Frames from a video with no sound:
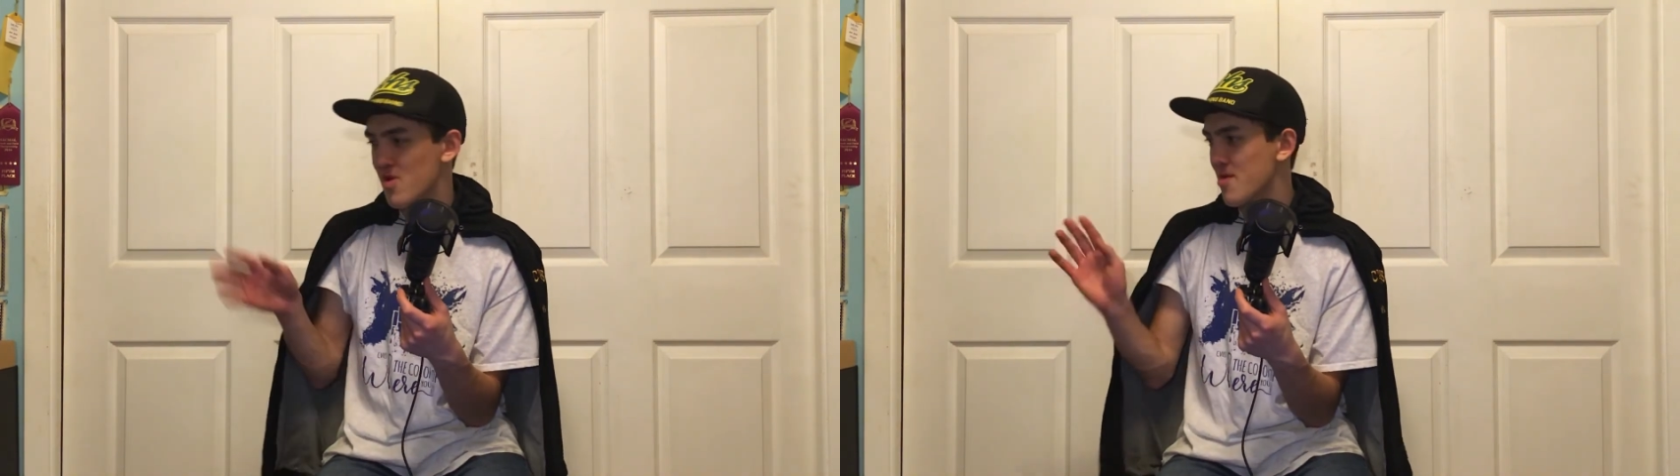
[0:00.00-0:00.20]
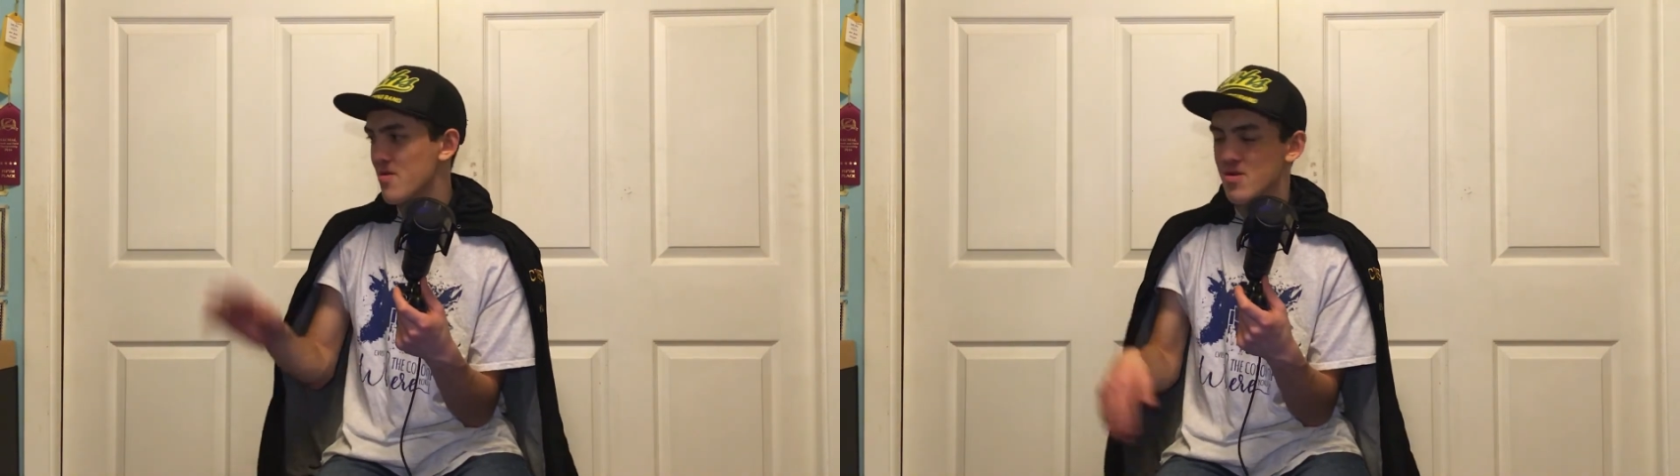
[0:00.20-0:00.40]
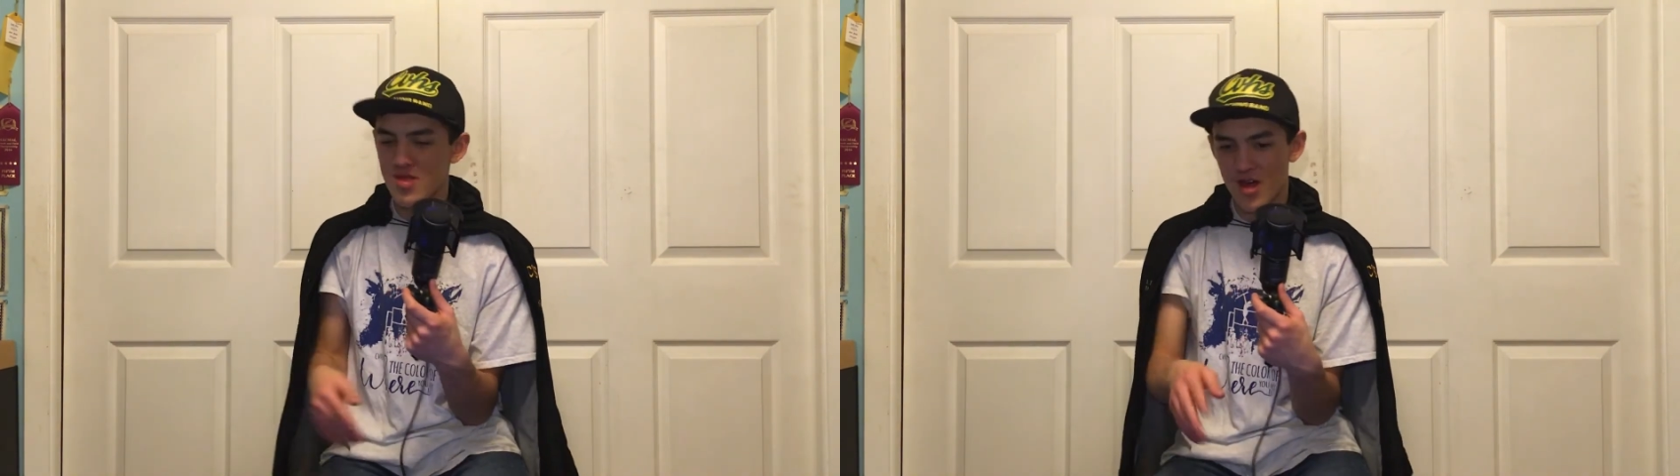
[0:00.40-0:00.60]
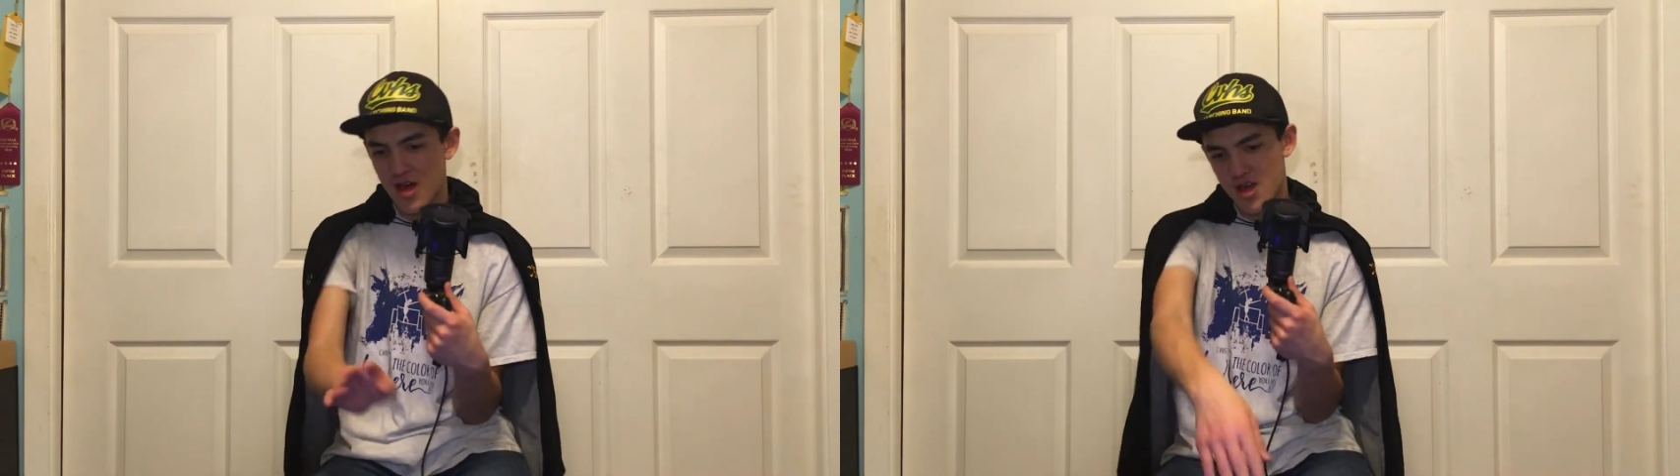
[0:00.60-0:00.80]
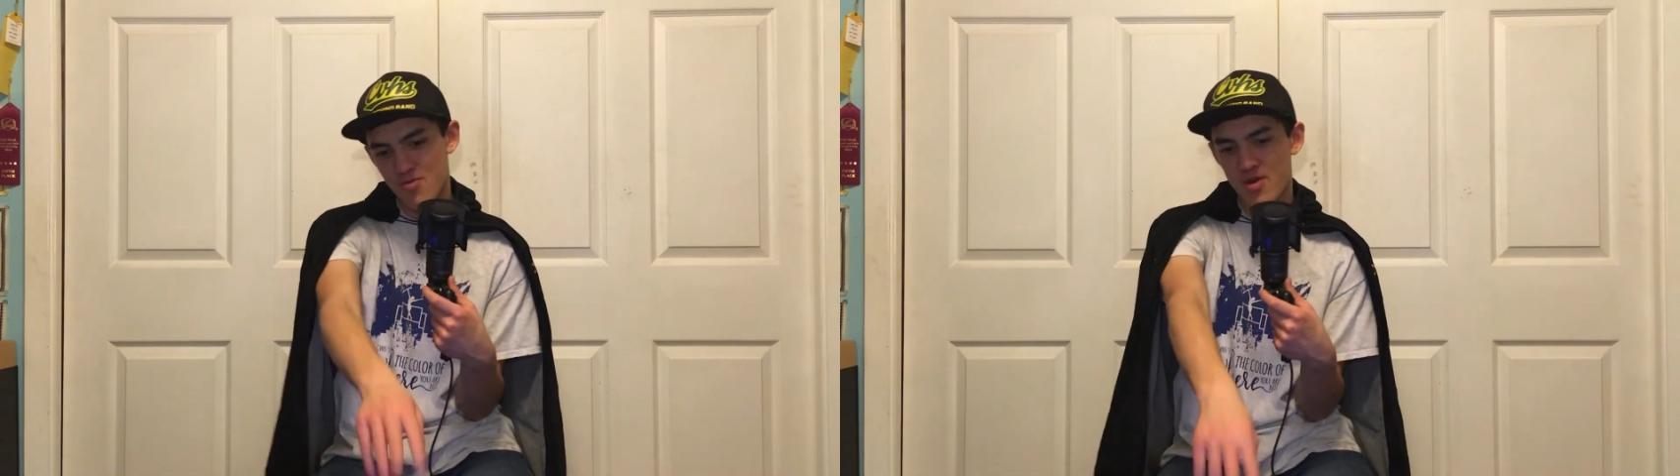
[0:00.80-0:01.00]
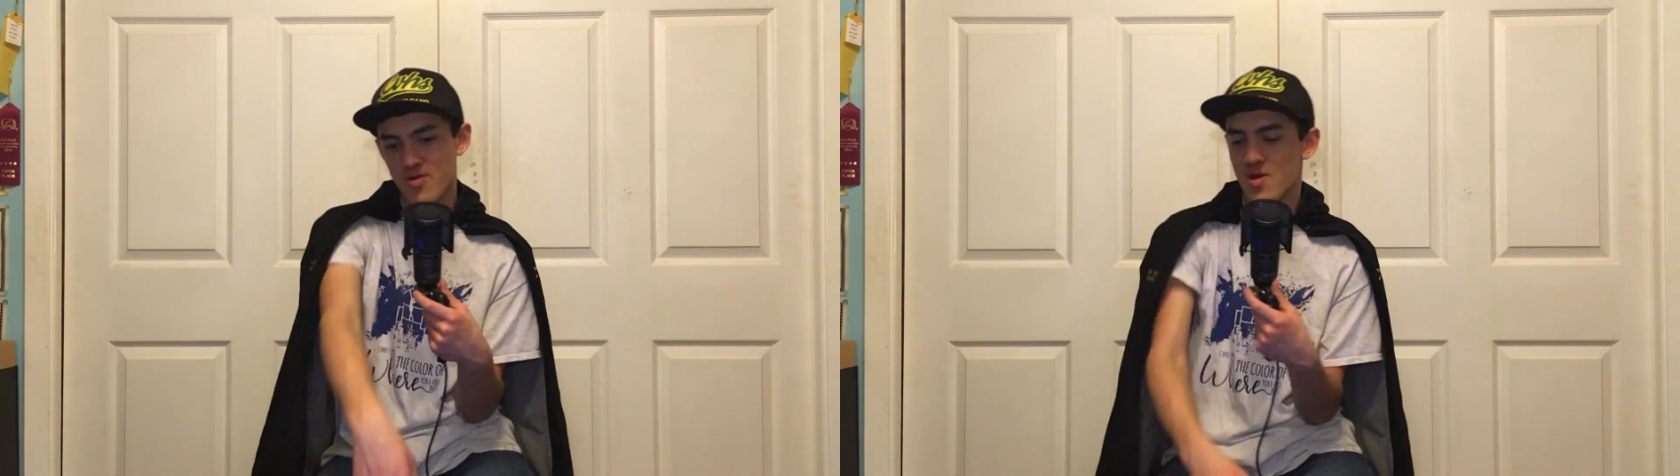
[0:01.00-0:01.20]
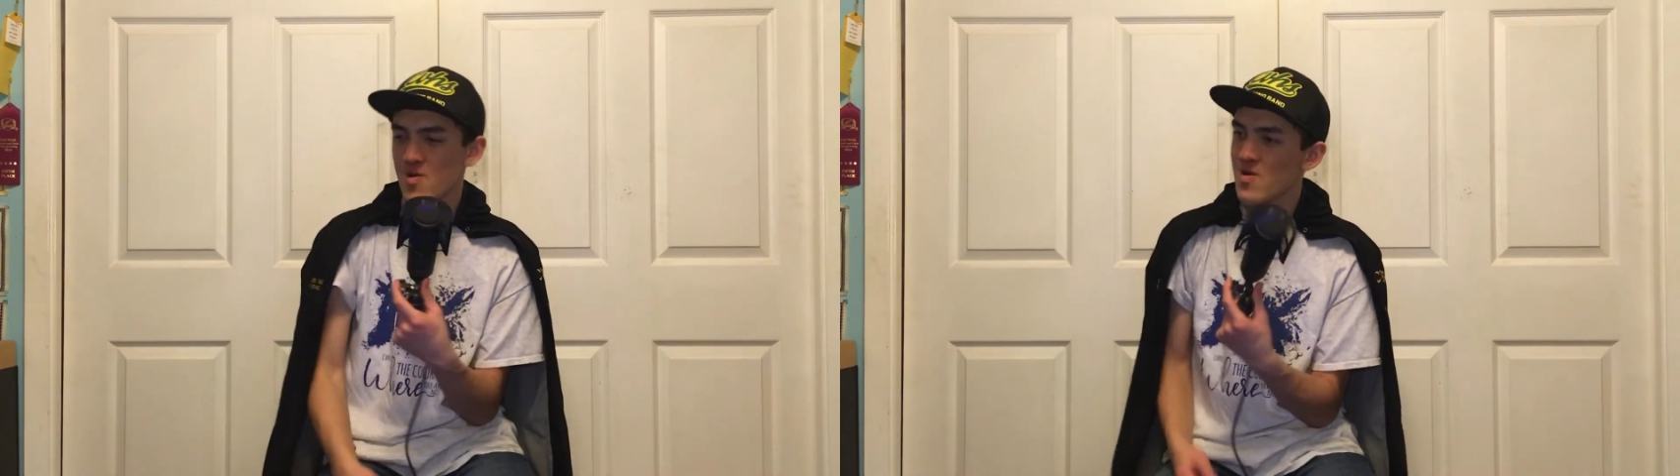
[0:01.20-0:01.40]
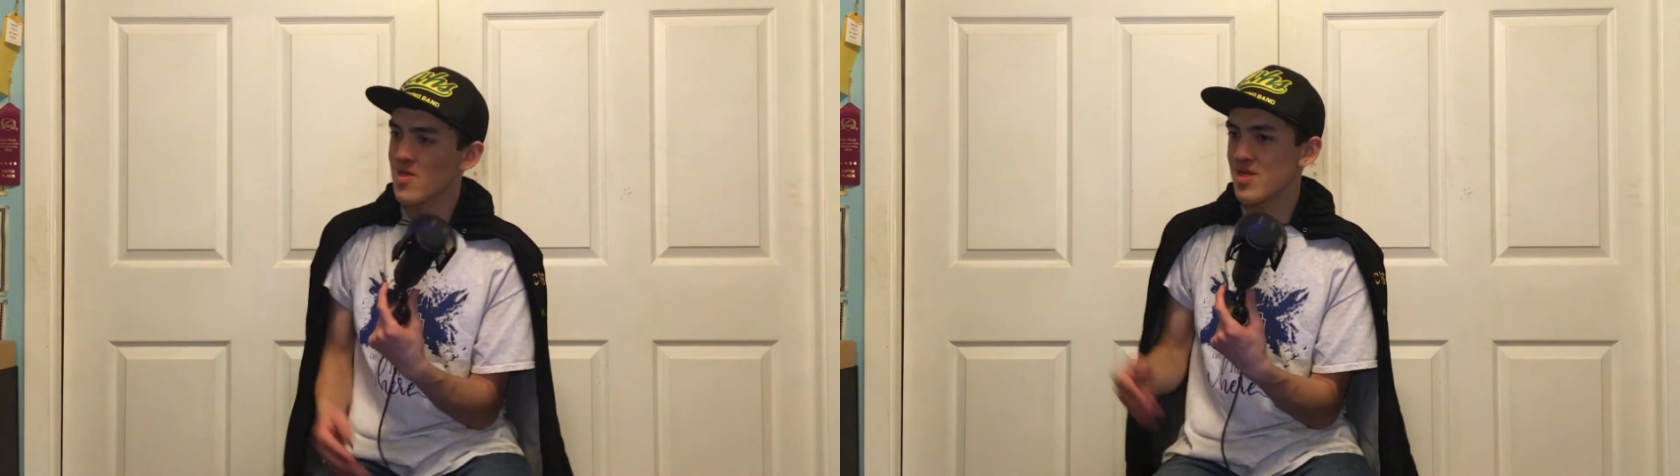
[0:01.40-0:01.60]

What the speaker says: whatever. That's what I wrote.